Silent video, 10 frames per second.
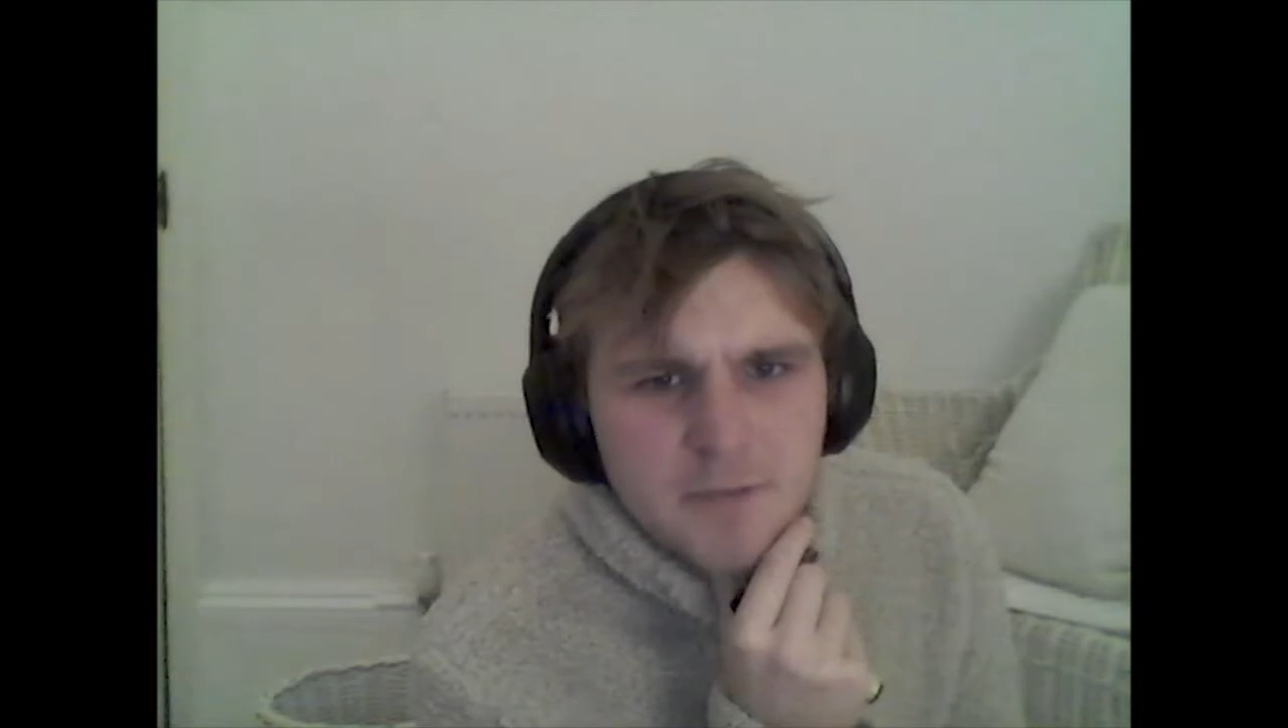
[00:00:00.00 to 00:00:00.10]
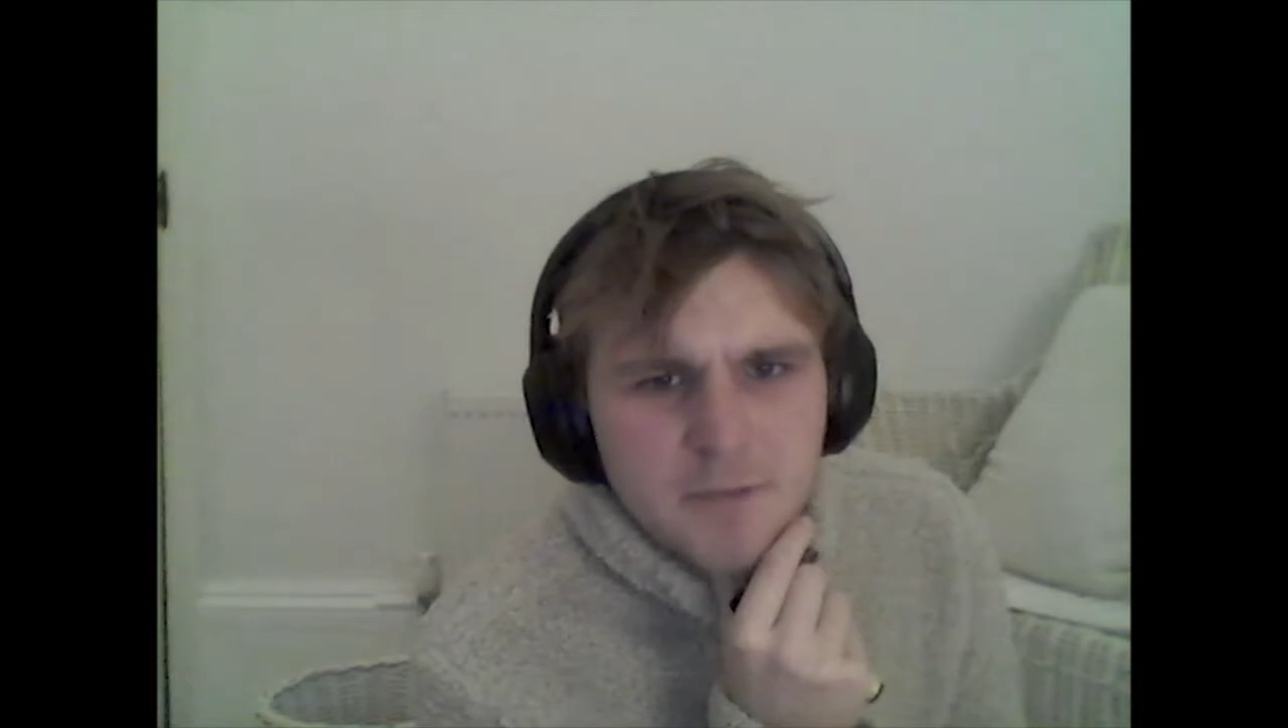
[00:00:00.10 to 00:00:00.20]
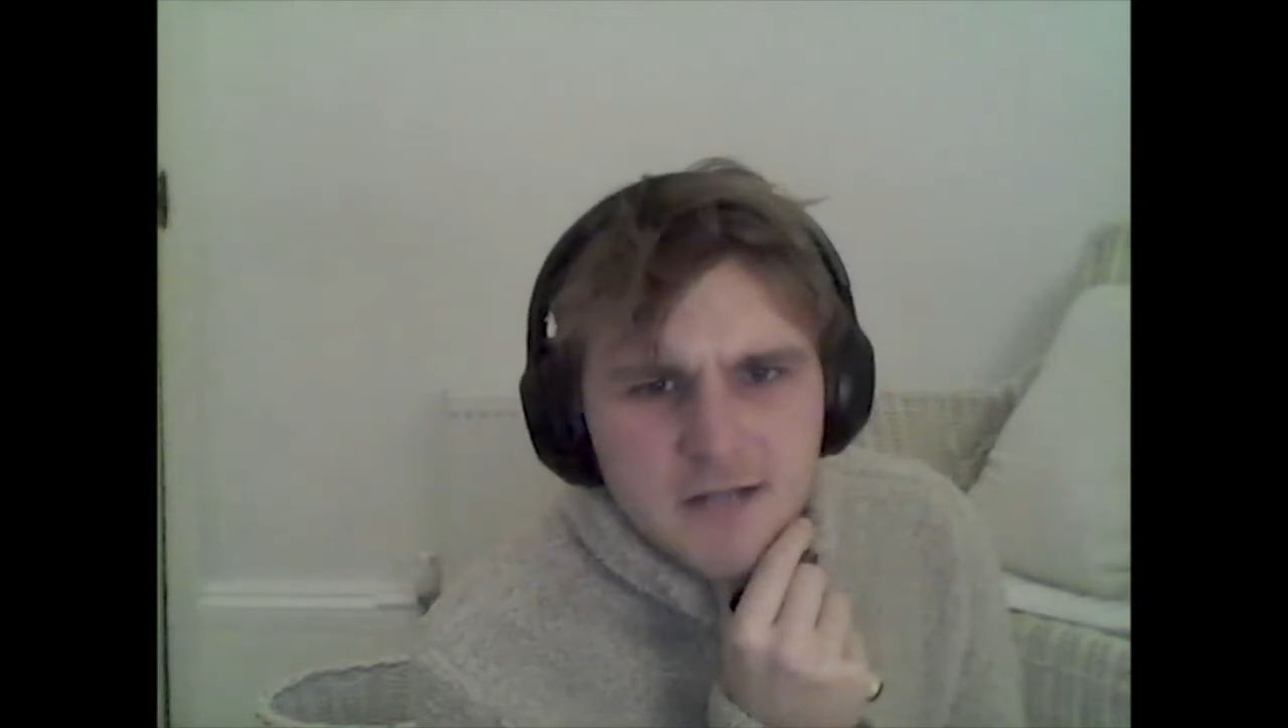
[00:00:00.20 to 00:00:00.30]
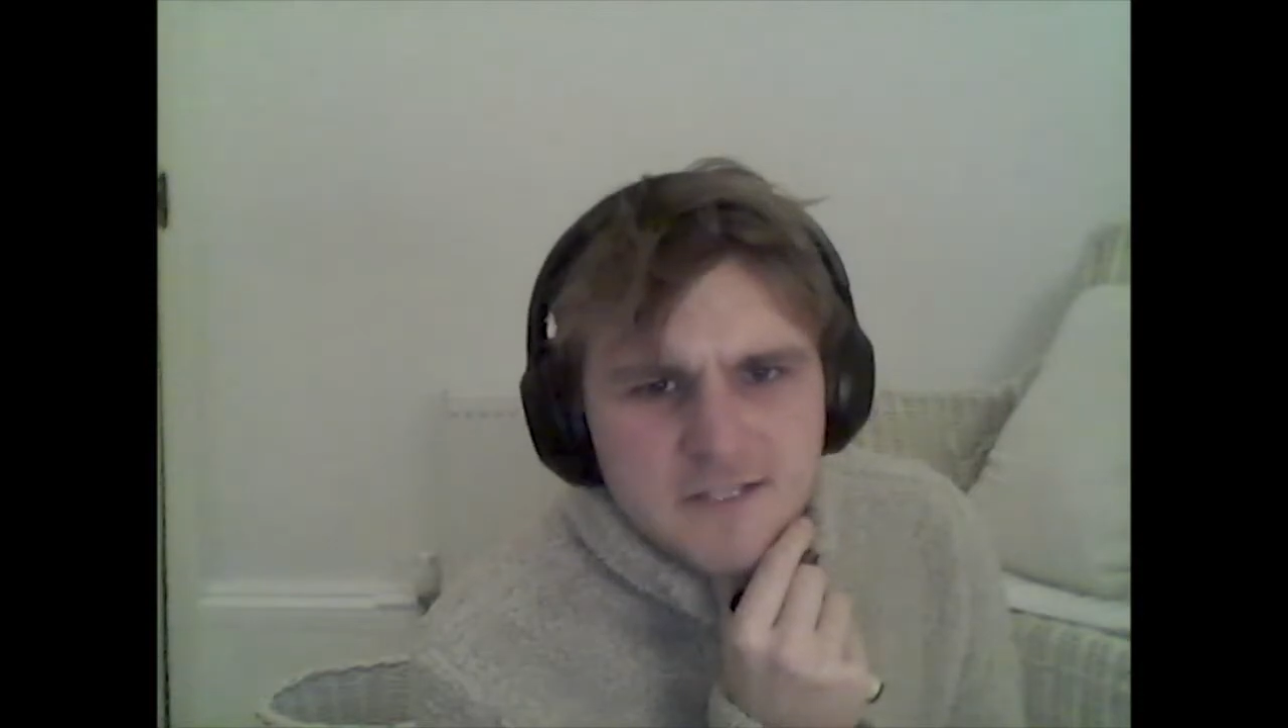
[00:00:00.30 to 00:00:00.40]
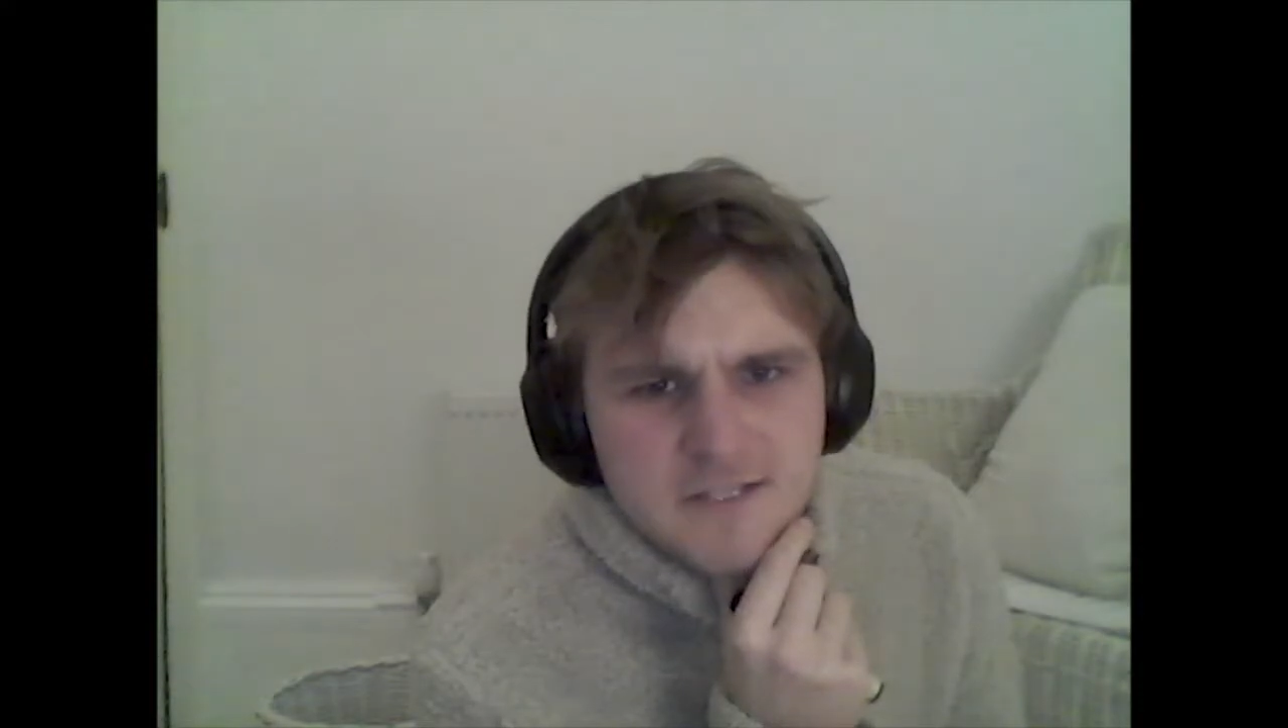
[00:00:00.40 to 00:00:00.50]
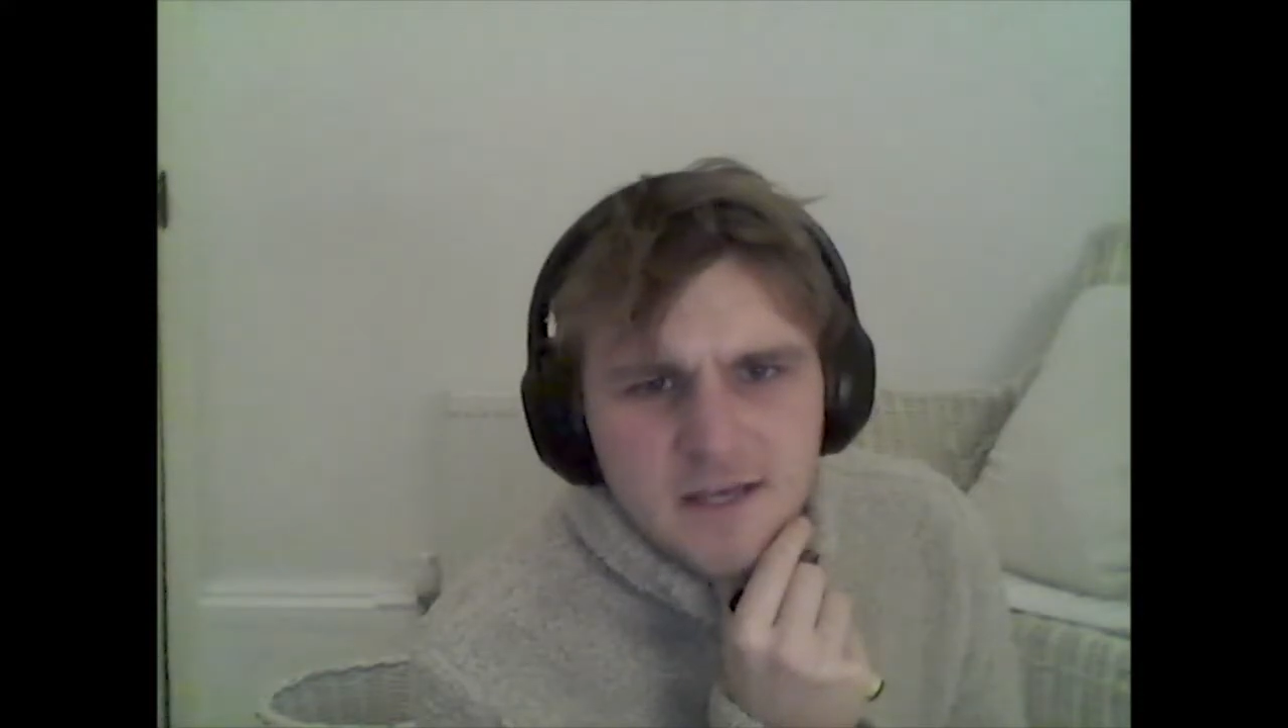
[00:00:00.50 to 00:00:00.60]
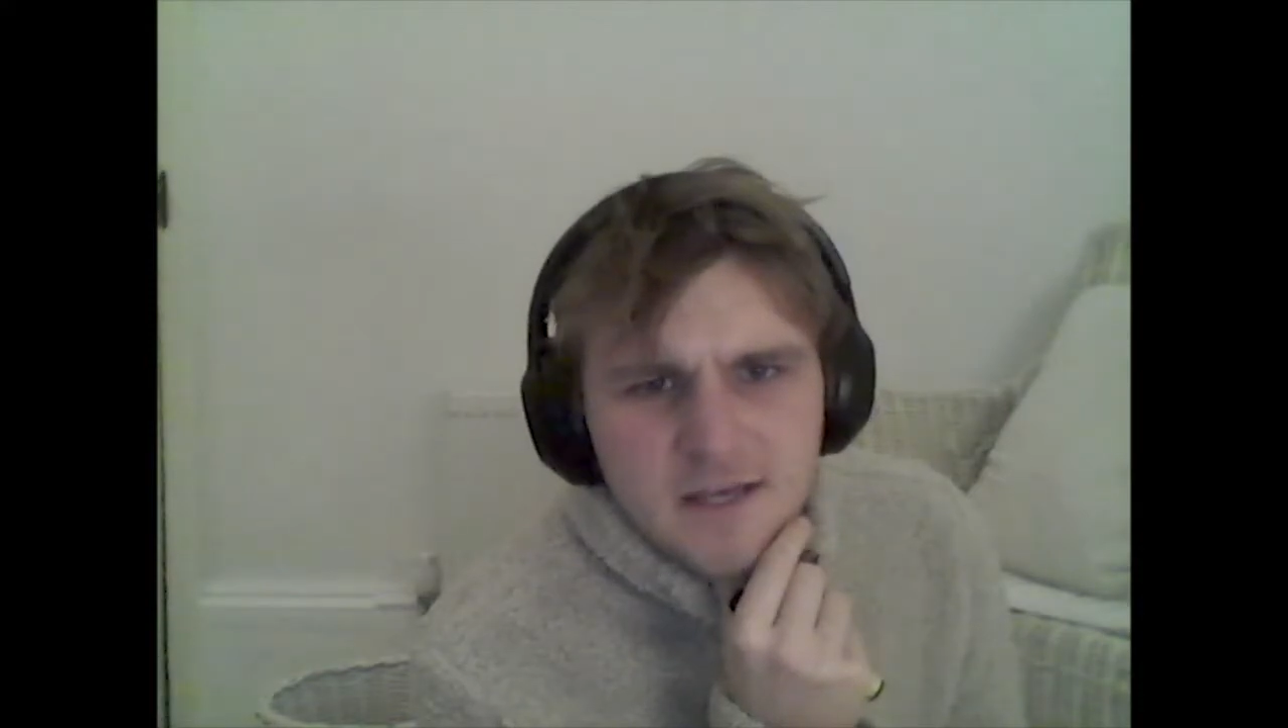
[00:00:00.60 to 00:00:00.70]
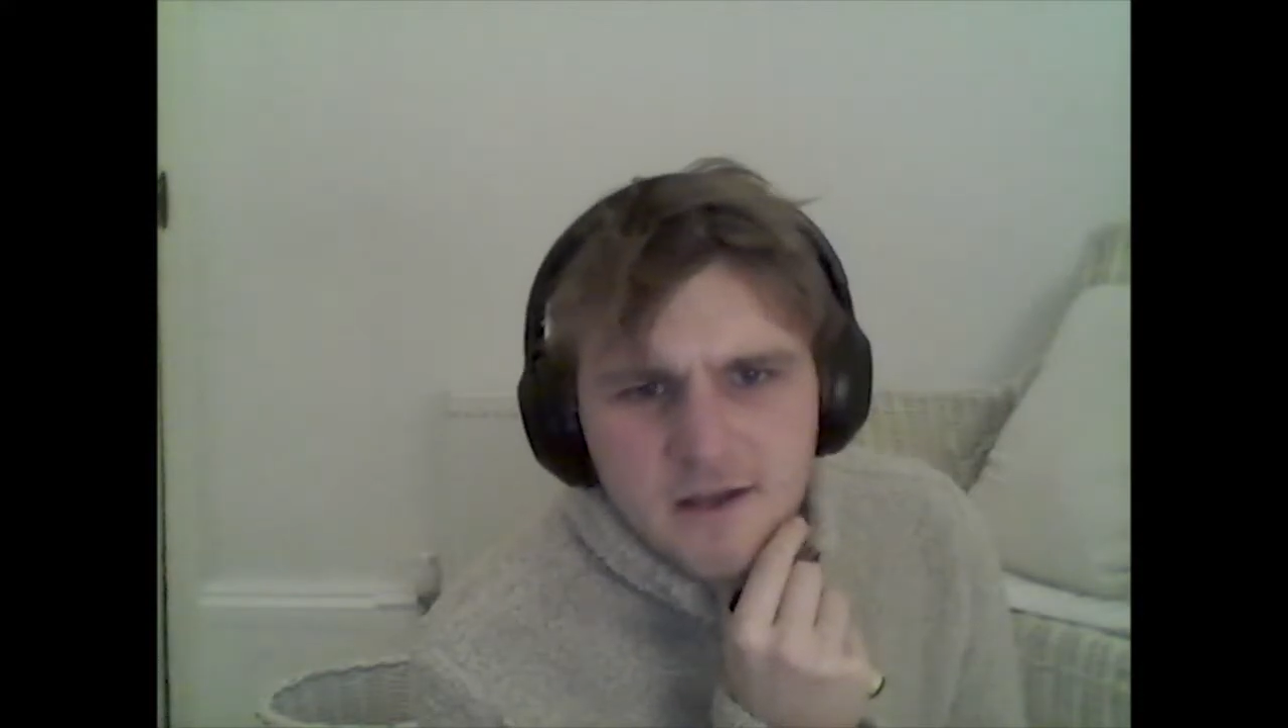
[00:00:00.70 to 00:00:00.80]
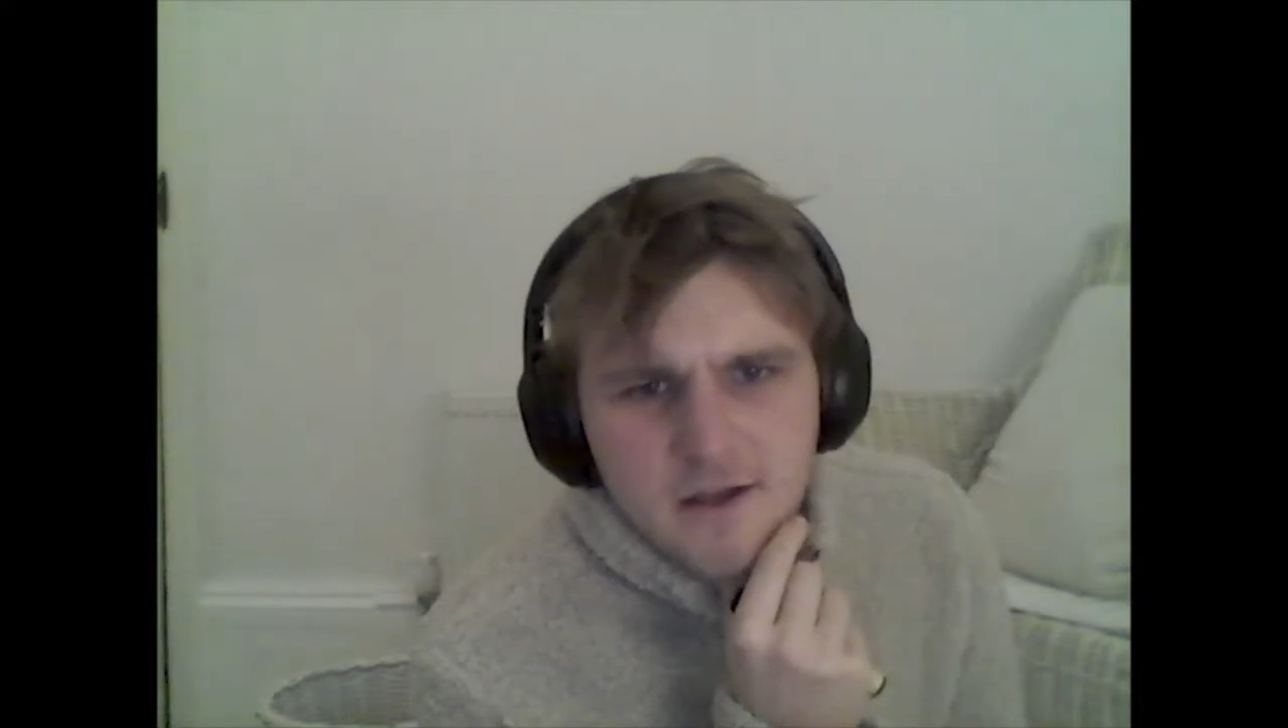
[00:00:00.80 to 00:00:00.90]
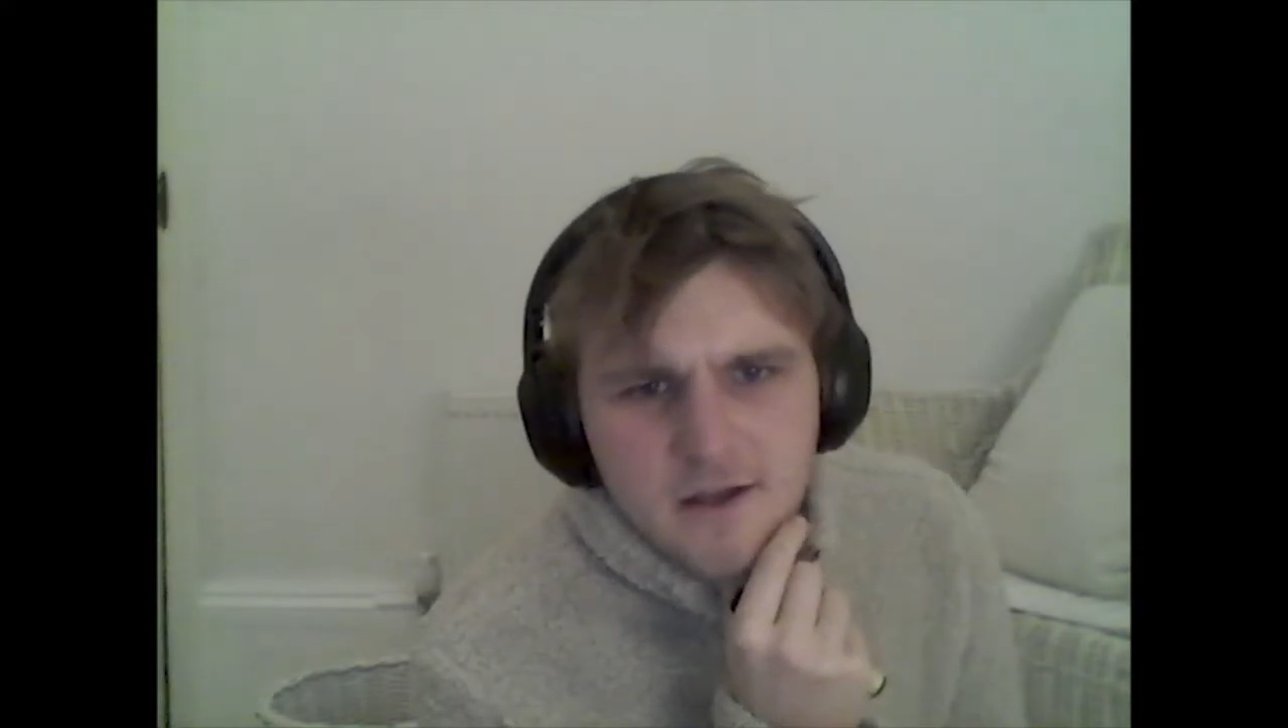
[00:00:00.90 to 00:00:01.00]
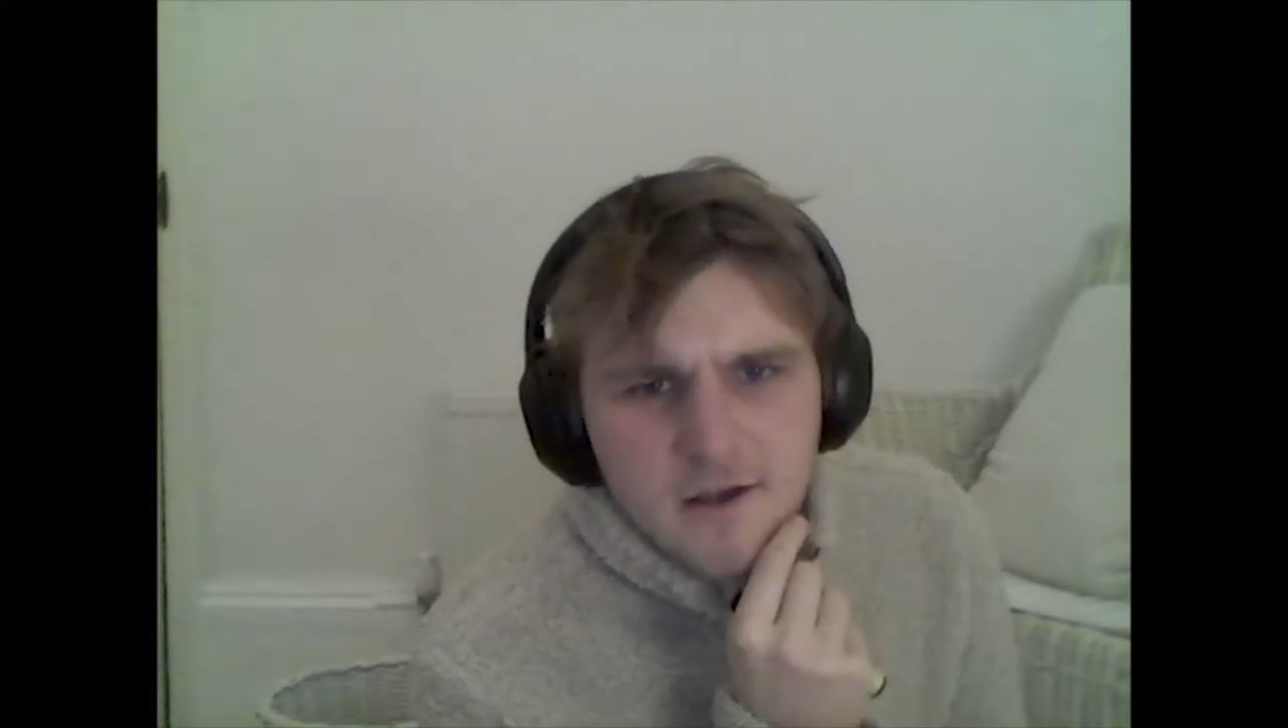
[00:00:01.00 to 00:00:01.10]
a party,